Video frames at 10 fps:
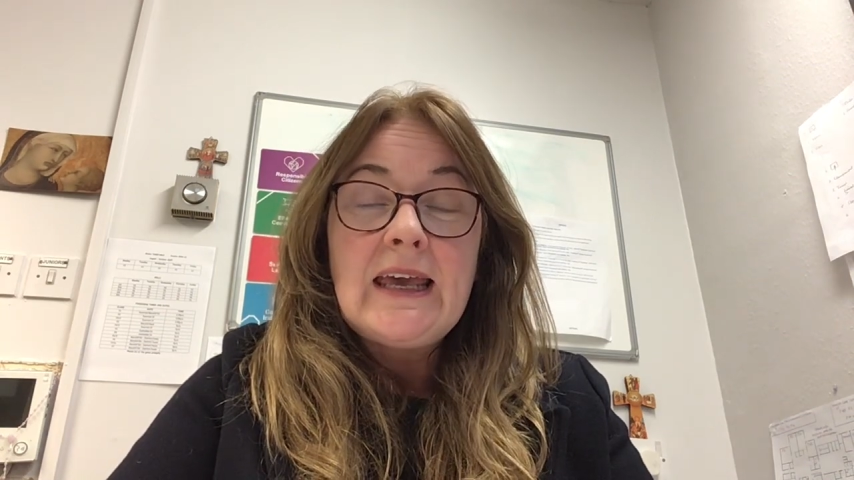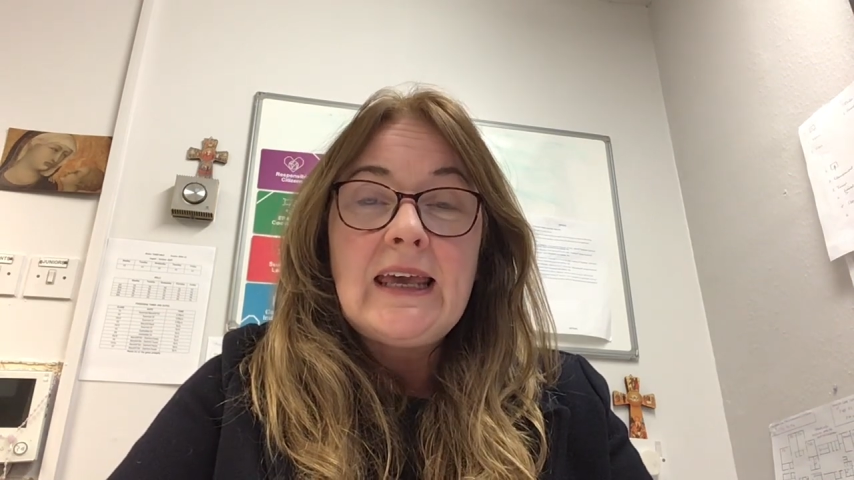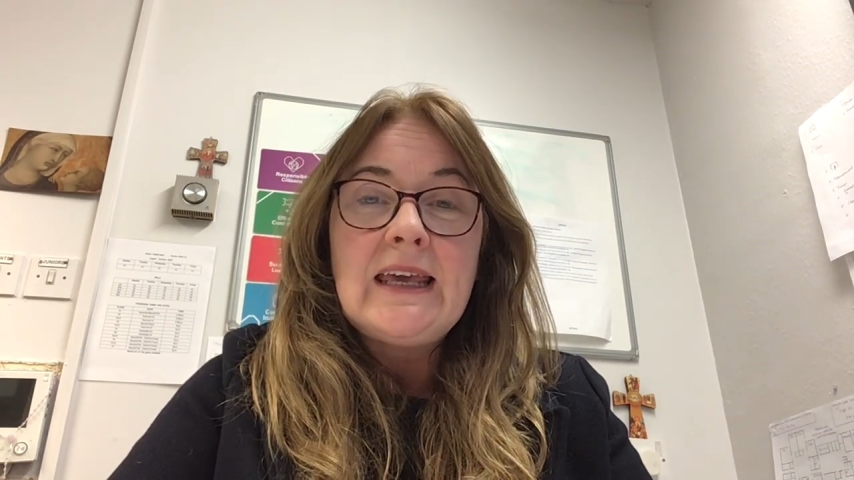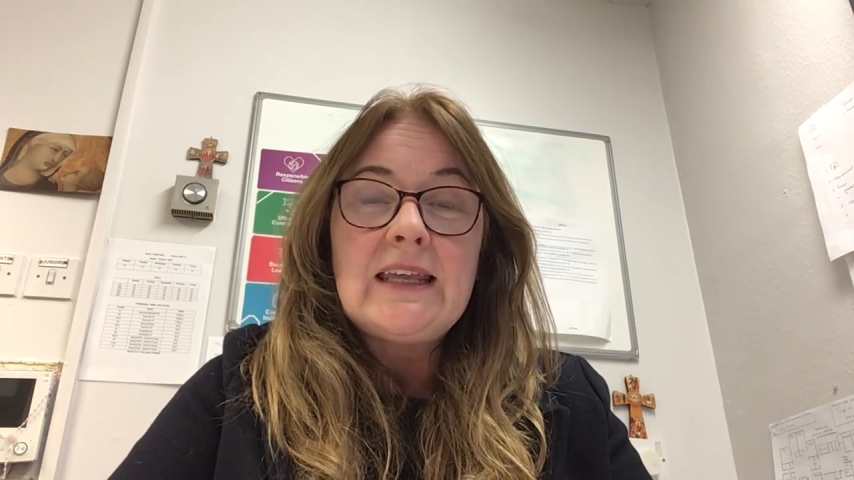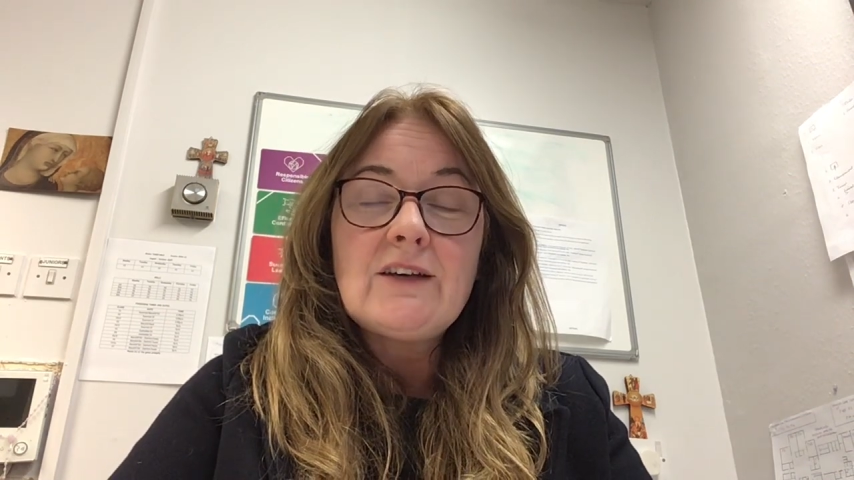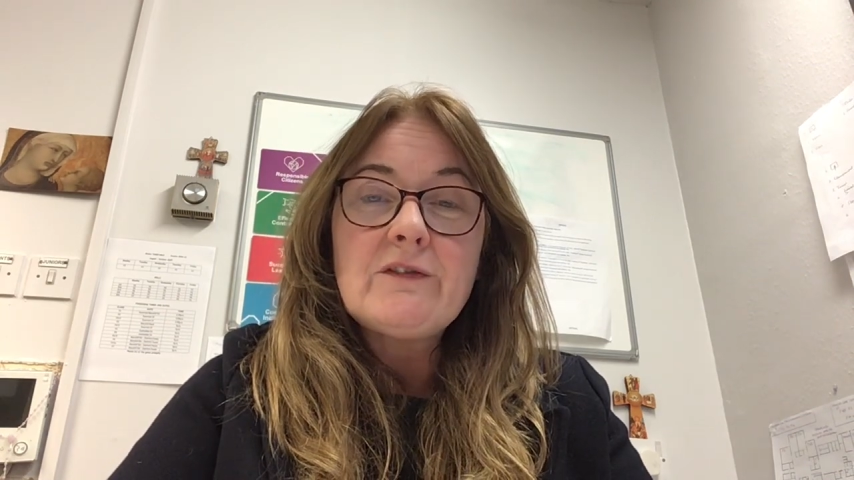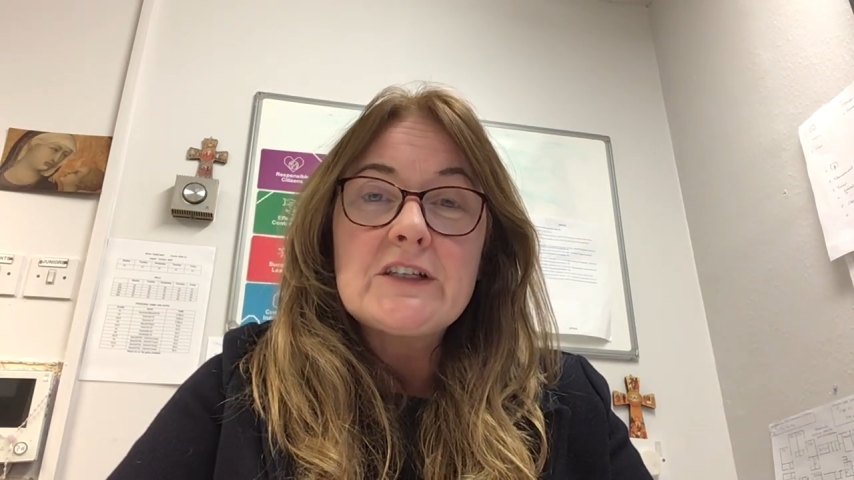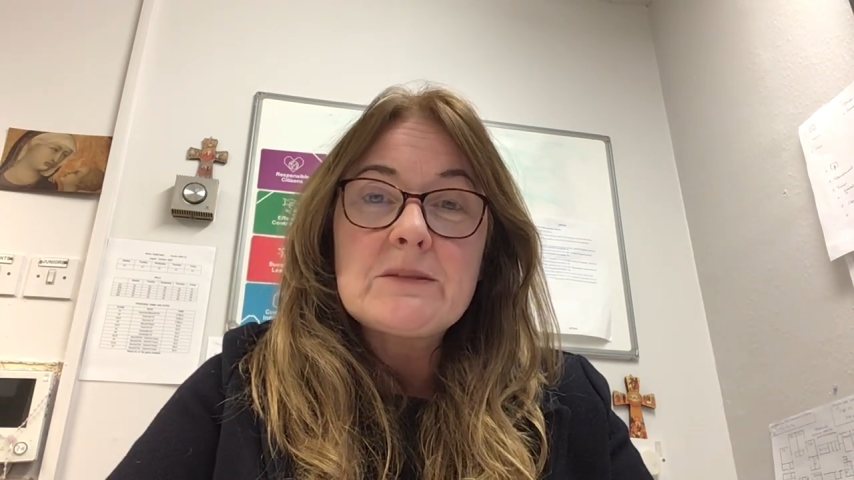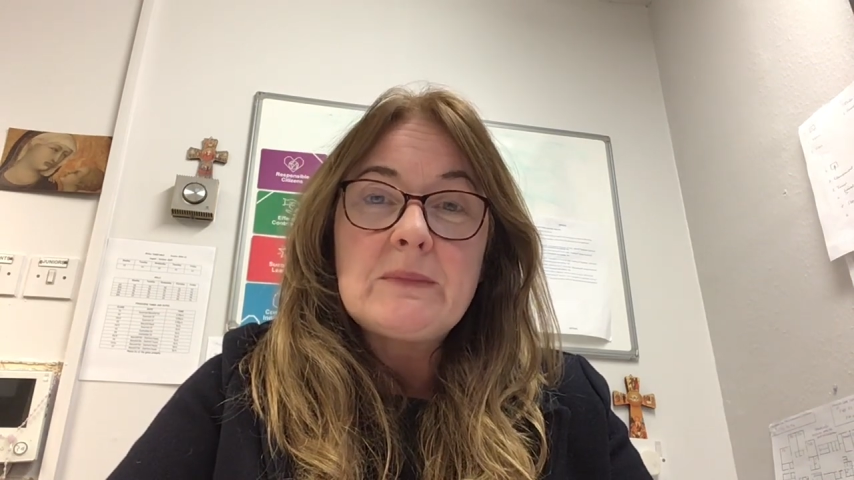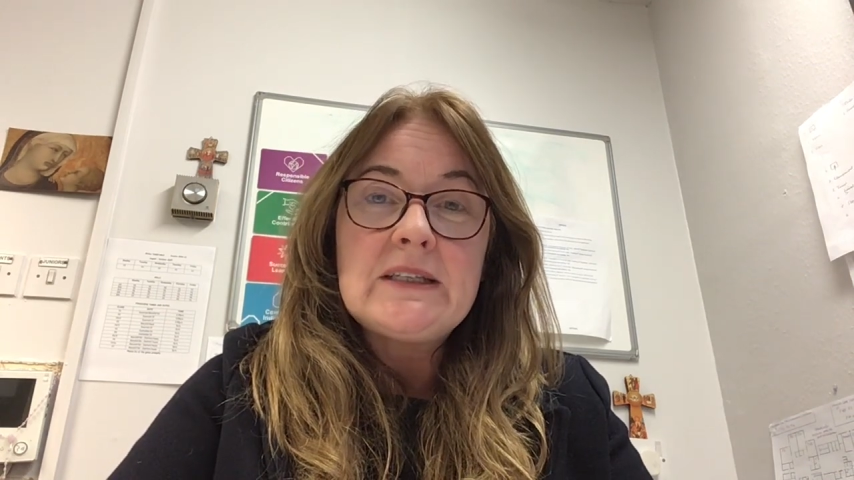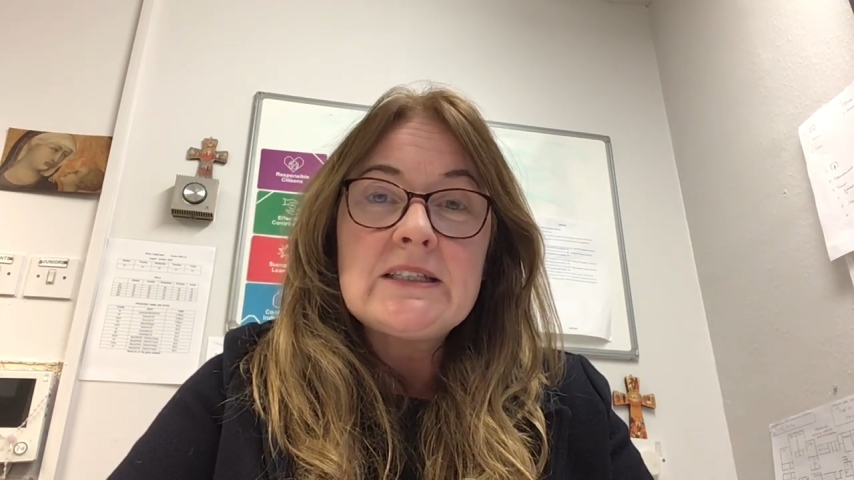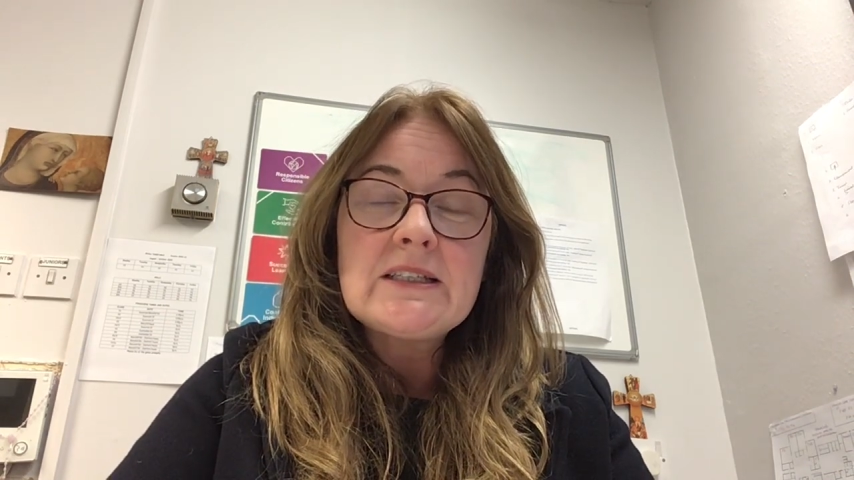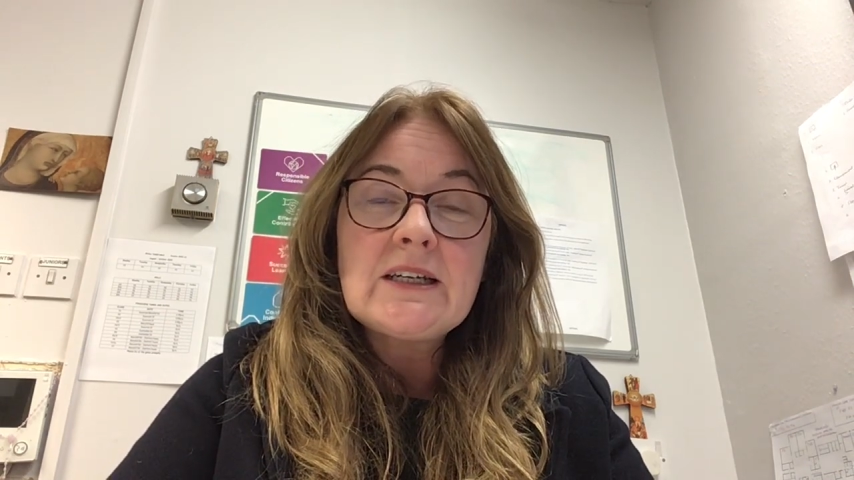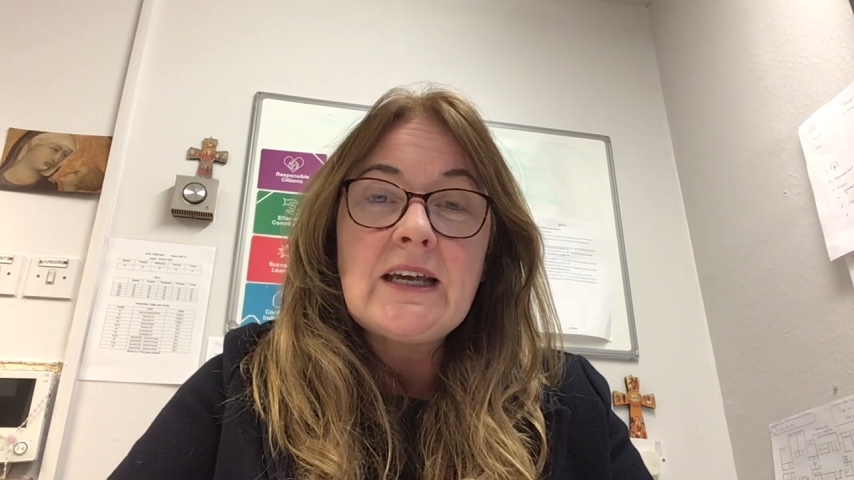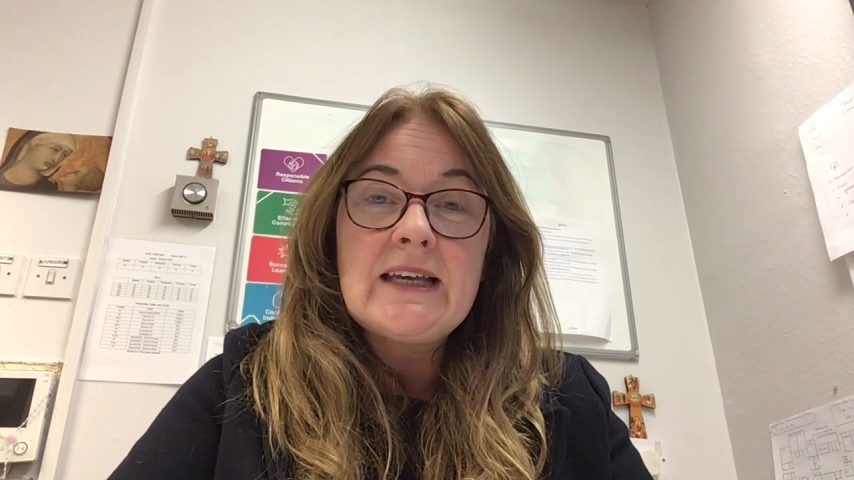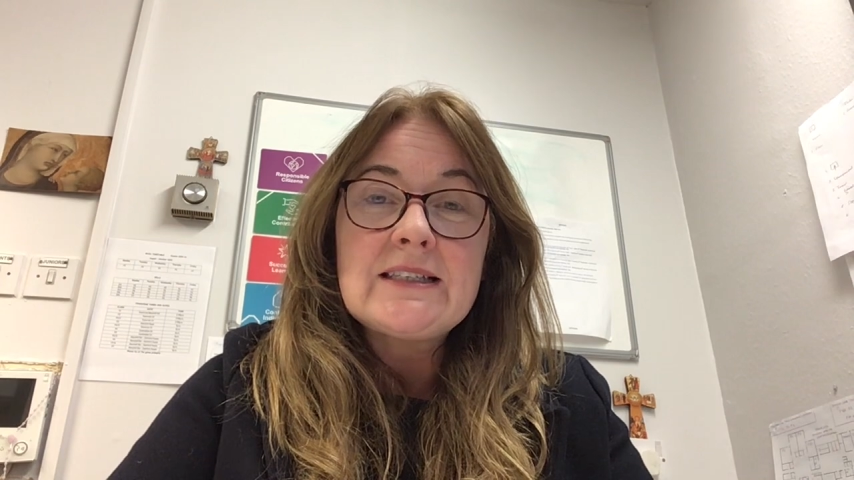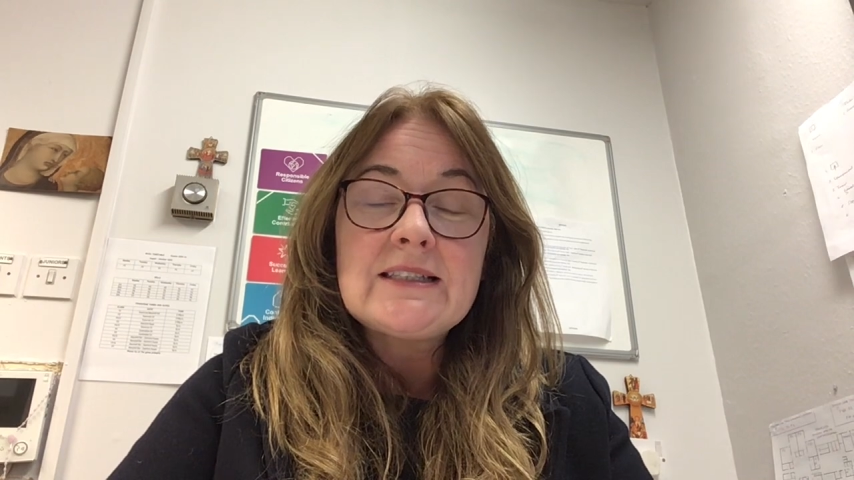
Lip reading: The First Minister has